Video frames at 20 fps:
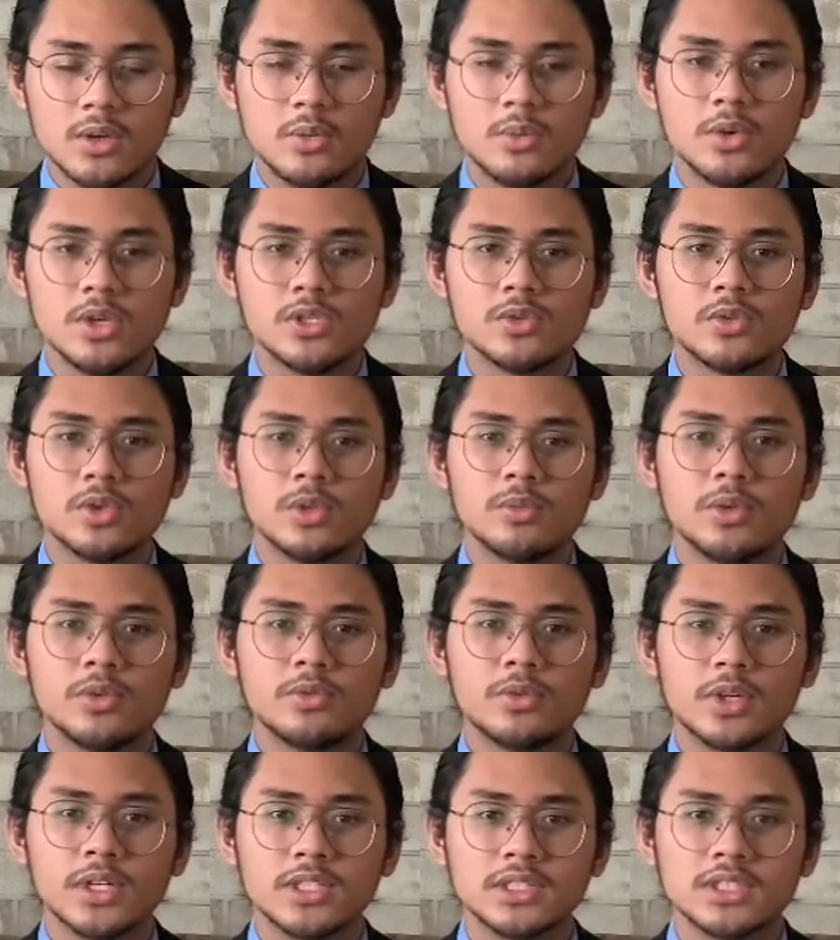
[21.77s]
which will be
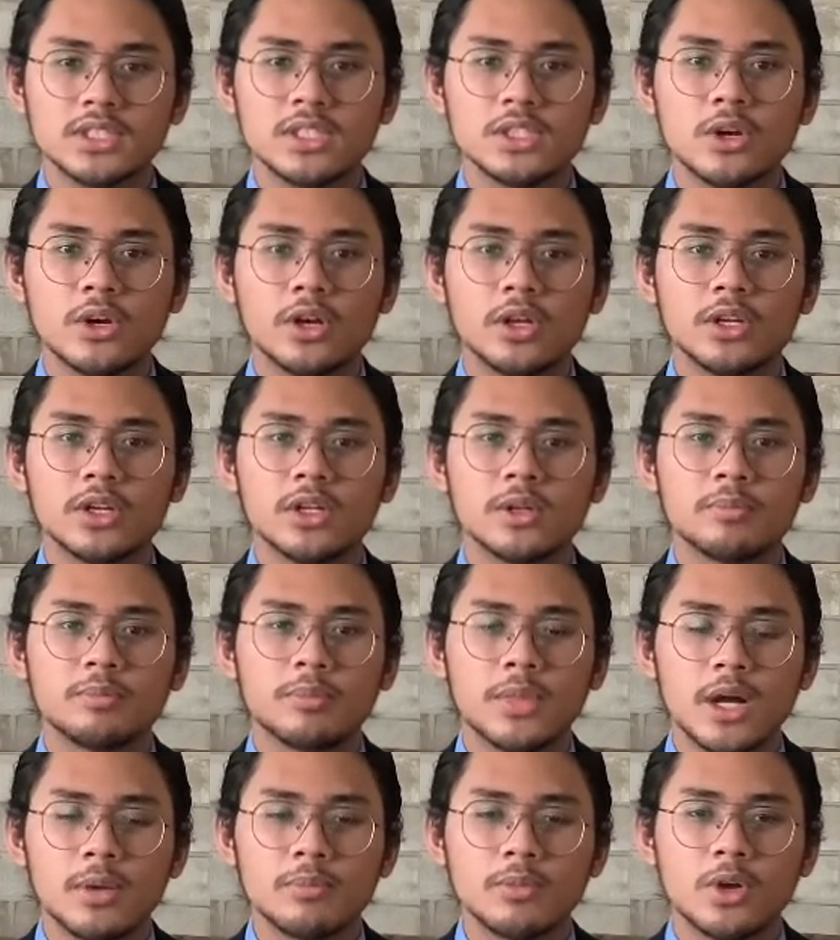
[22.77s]
focusing on
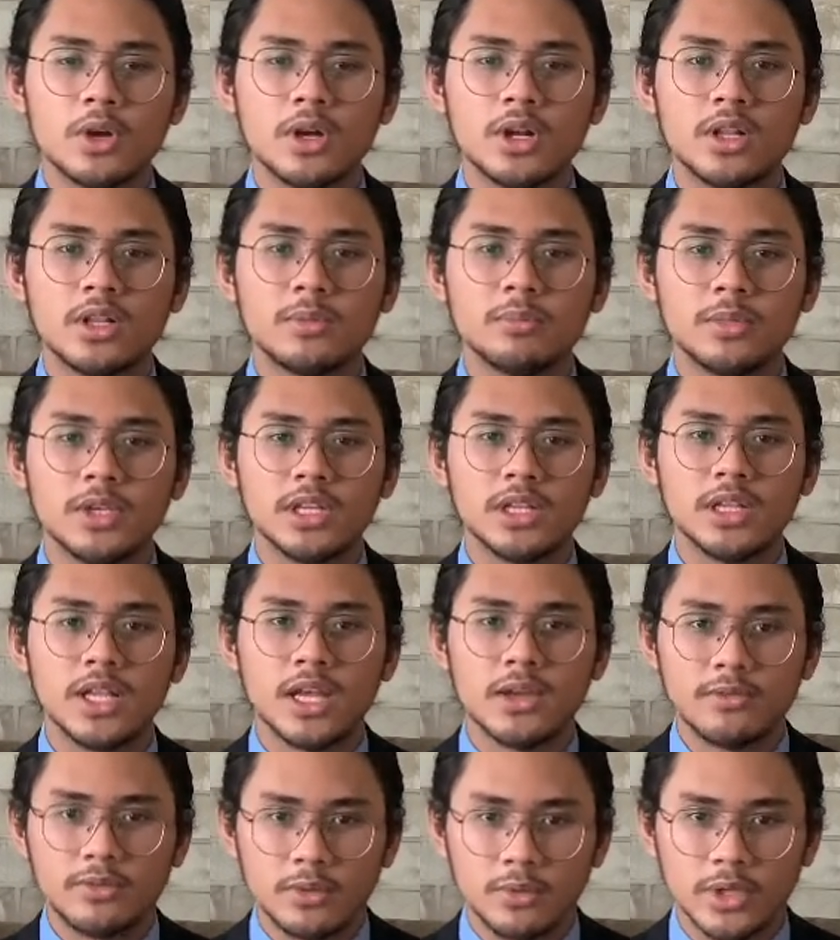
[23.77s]
palm oil mill
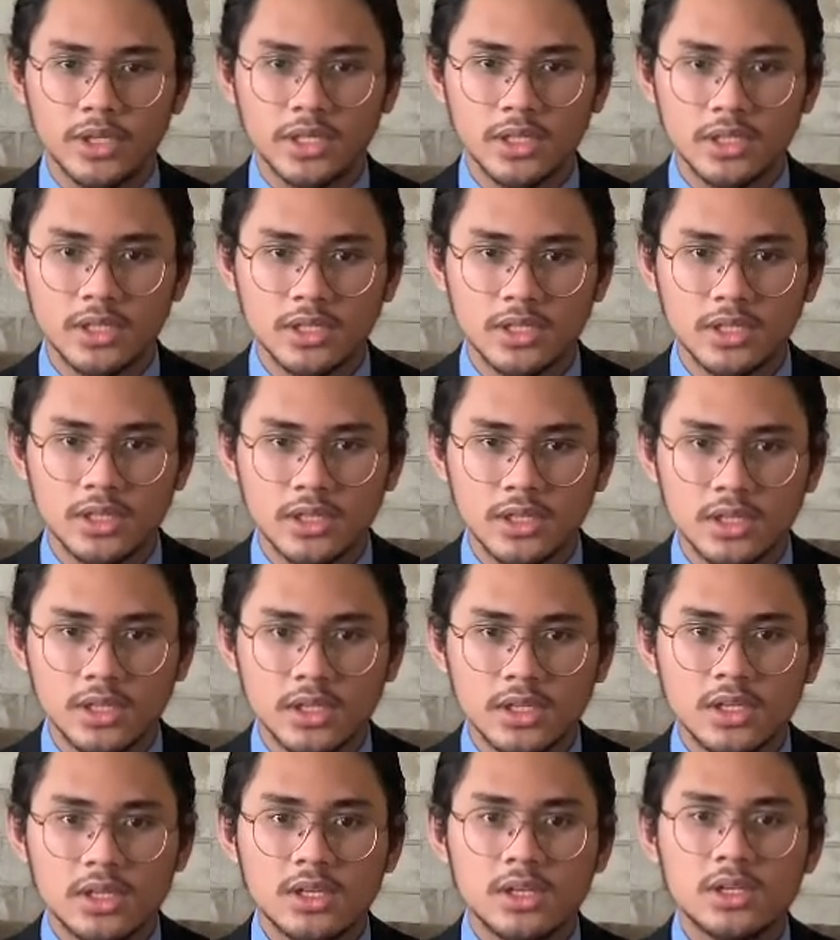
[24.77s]
effluent.
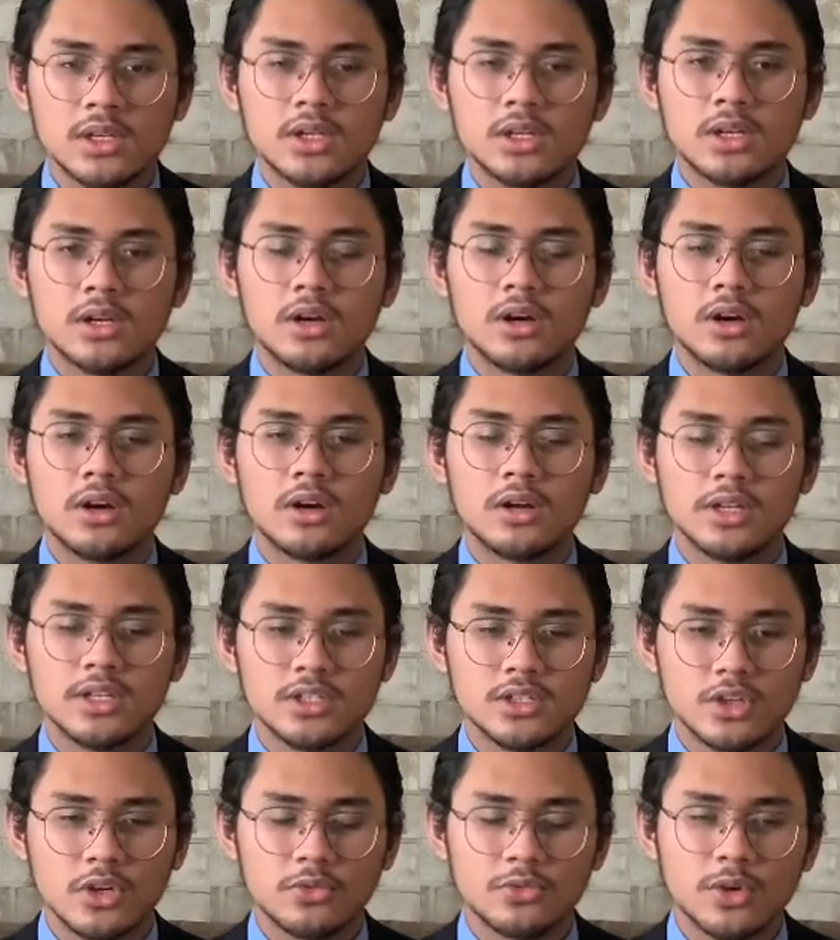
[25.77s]
The
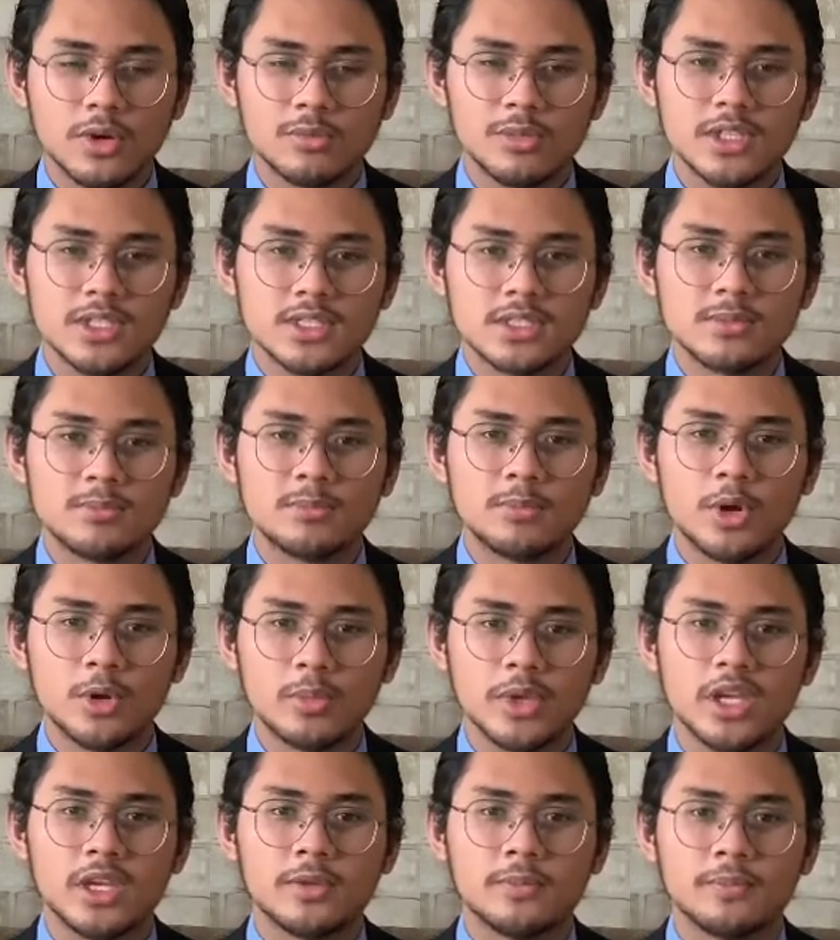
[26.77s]
short form is POME.